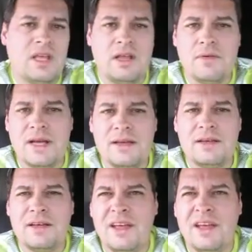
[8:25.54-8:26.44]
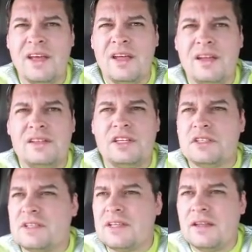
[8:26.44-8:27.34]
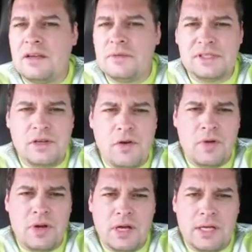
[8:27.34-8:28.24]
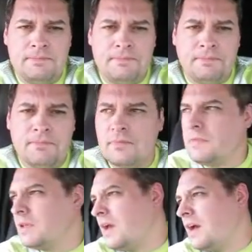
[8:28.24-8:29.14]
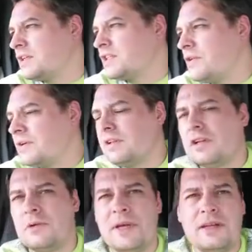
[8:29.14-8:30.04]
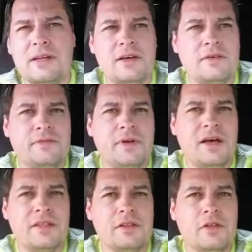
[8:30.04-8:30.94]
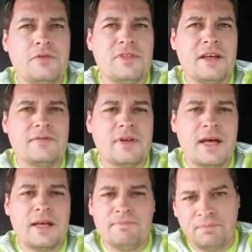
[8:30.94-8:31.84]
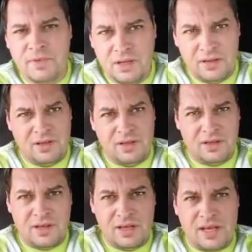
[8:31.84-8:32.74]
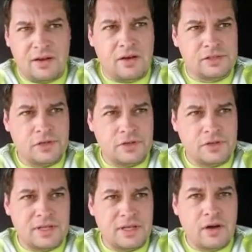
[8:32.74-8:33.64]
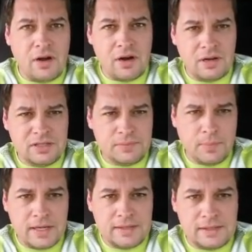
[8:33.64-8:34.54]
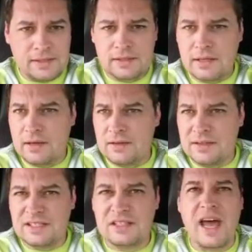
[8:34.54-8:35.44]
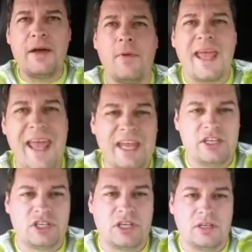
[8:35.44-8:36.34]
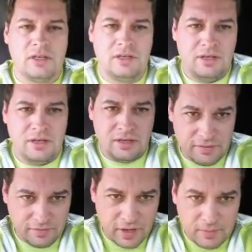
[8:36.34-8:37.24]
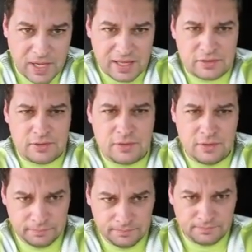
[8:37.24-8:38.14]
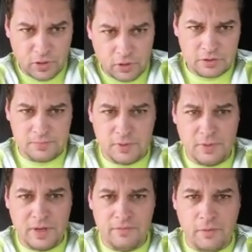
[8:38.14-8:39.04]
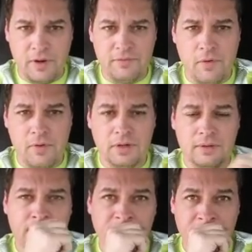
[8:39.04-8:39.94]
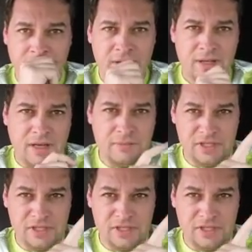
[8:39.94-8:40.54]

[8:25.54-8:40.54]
anyway, just telling you what's going on, uh, showing a little bit of uh, the load that I've got, and also that there are spaces. This is Highway H in front of me that goes between 44 in